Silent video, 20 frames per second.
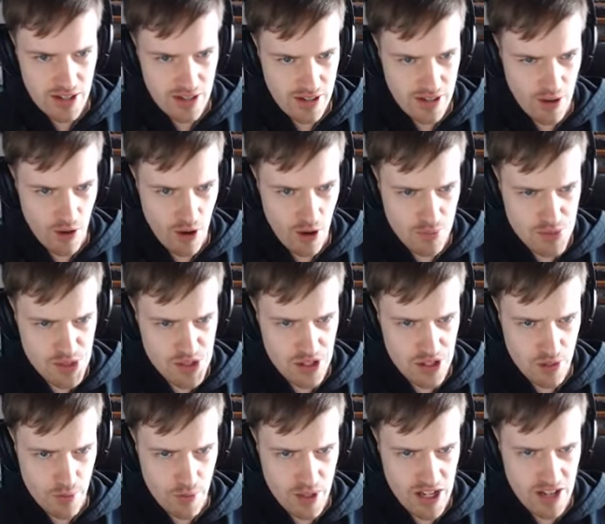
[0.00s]
Now, arms
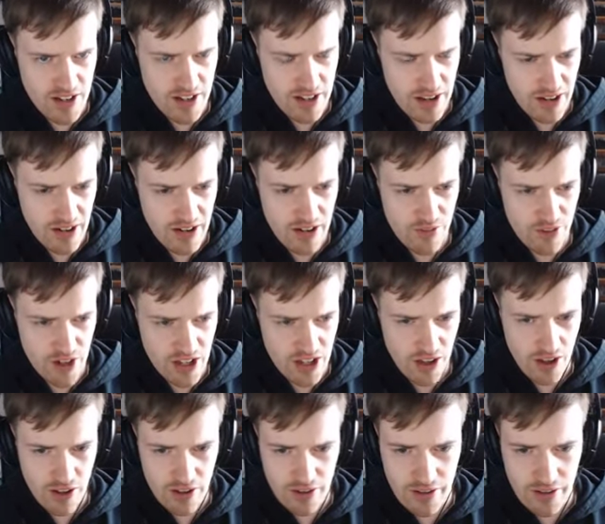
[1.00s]
dealer, we need gun, another
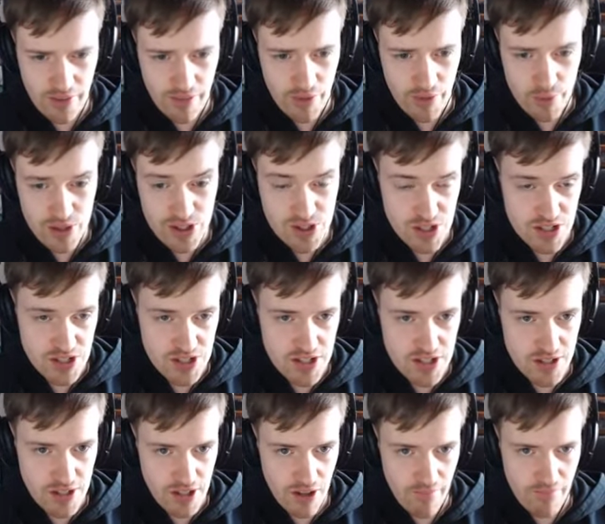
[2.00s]
gun, and there is
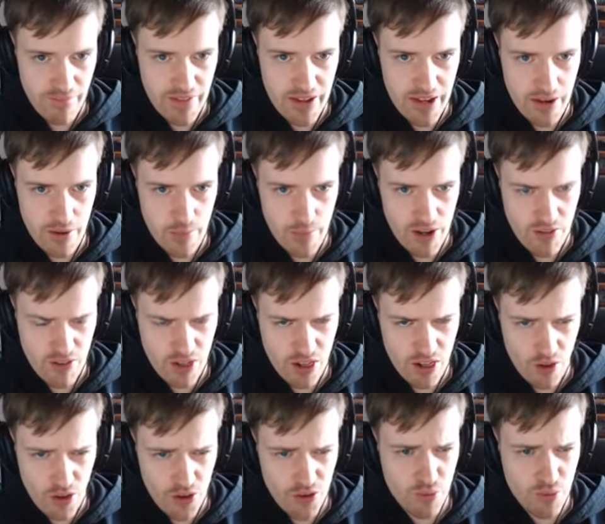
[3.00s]
indeed a gun there. We have a
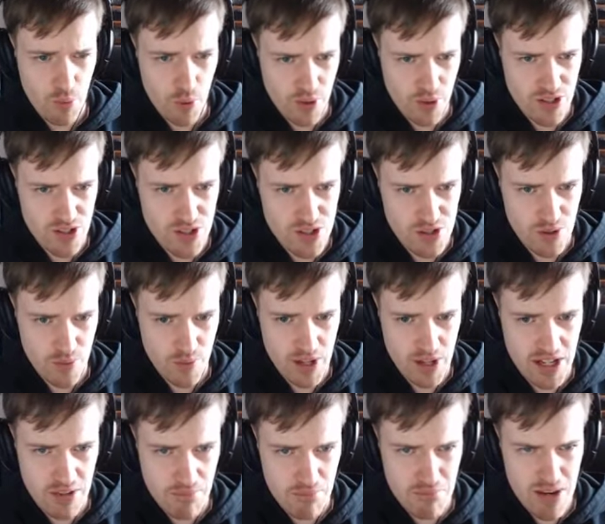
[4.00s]
lot of points, so we
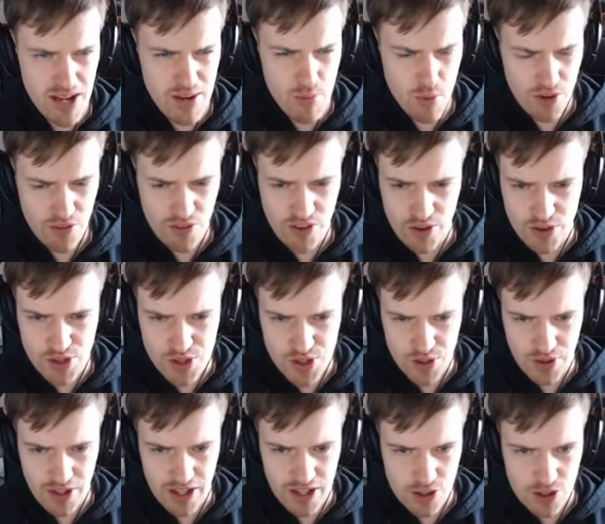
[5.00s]
may want to focus
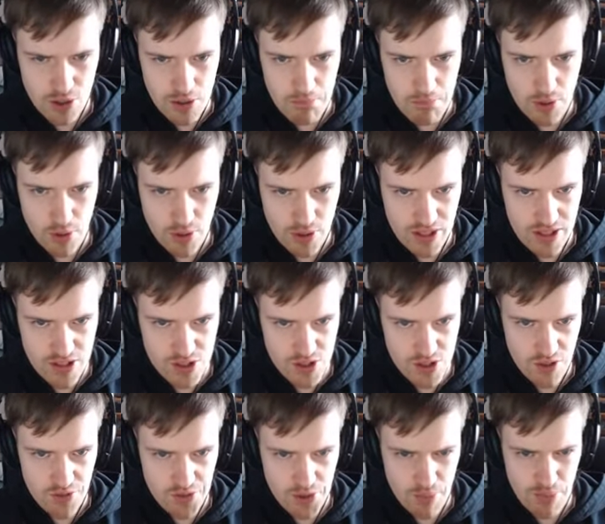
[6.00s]
on actually building
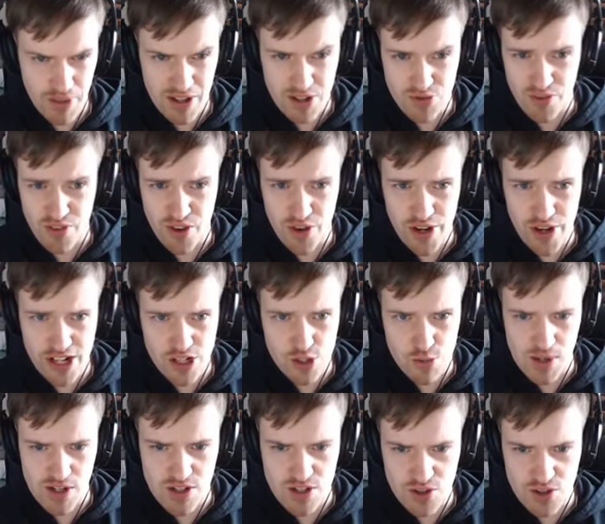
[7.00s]
ourselves up. That's very
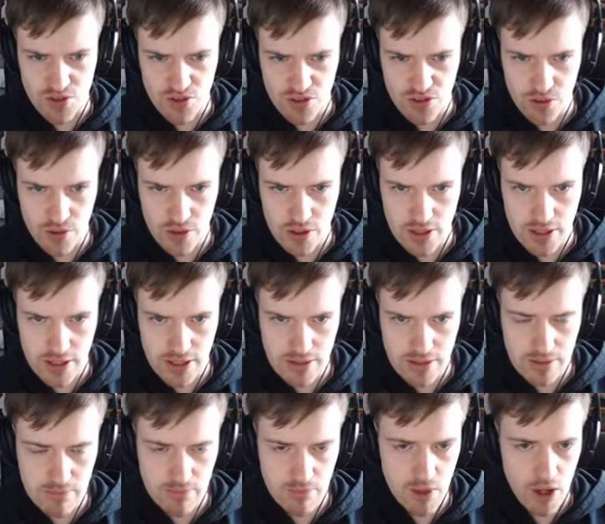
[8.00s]
expensive for a
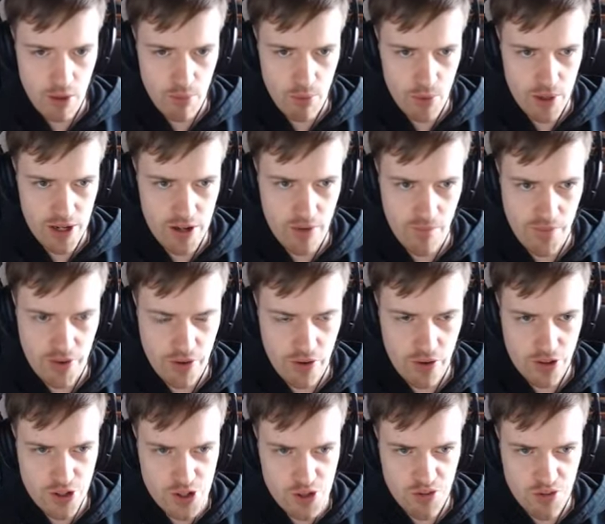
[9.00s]
um, upgrade on the
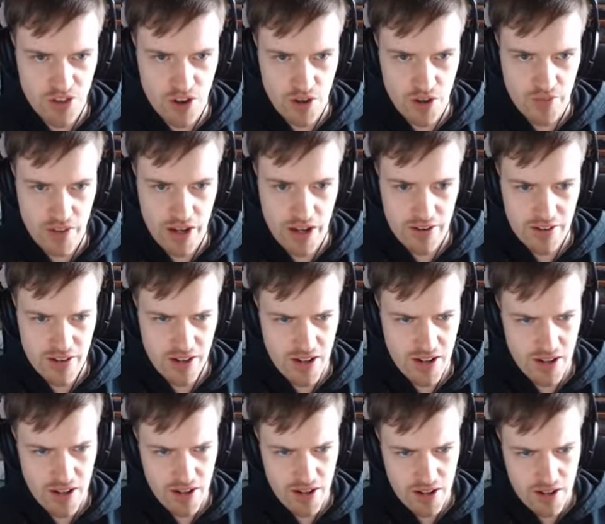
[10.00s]
car, so fuck that.
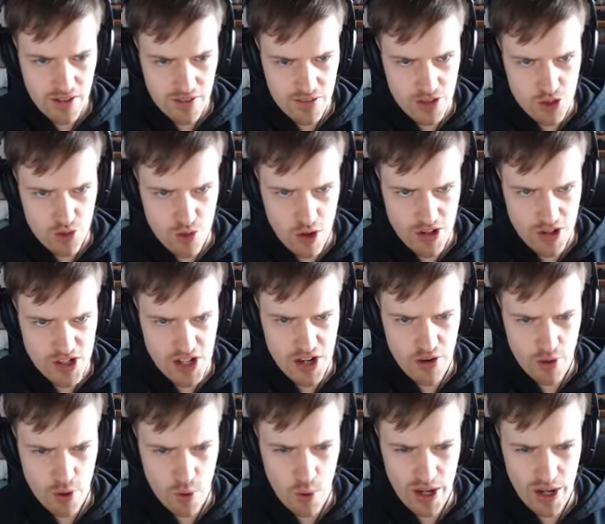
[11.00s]
The drugs
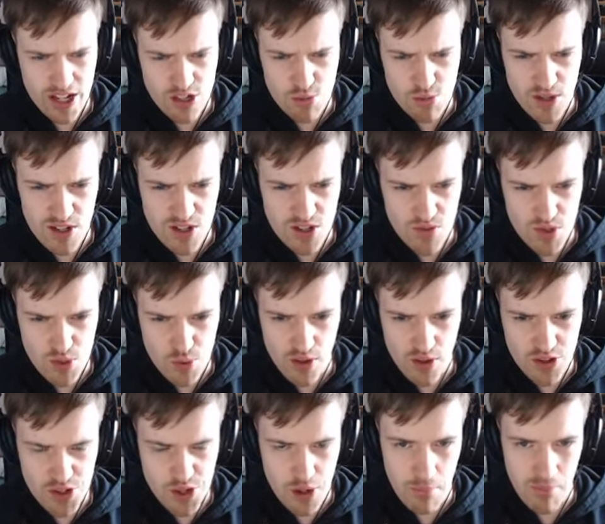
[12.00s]
here are quite expensive as
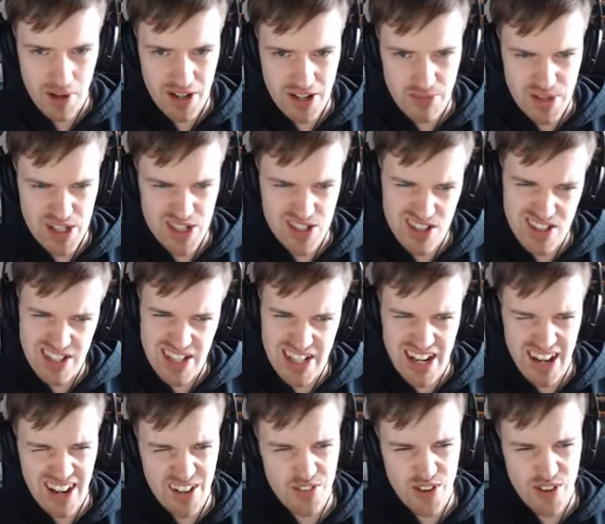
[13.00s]
well, so it might be...
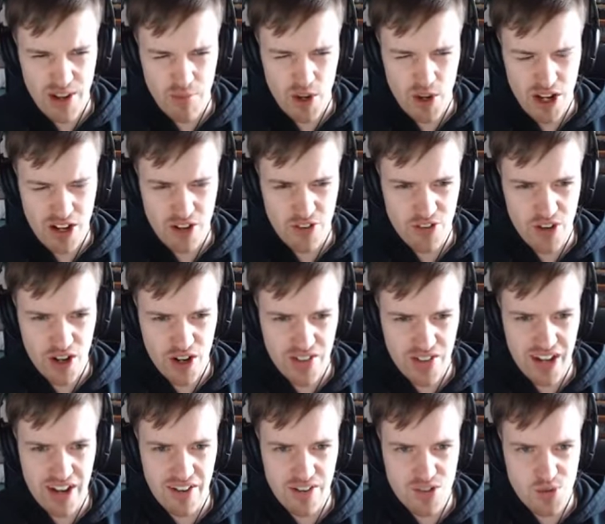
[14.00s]
Yeah, I think we're going to fuck
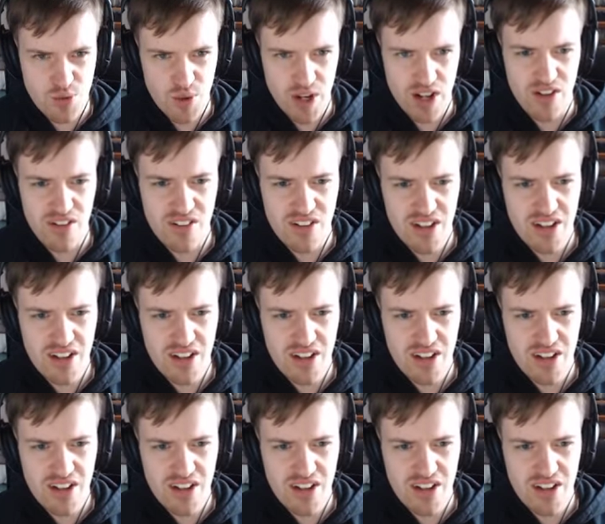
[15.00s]
that as well.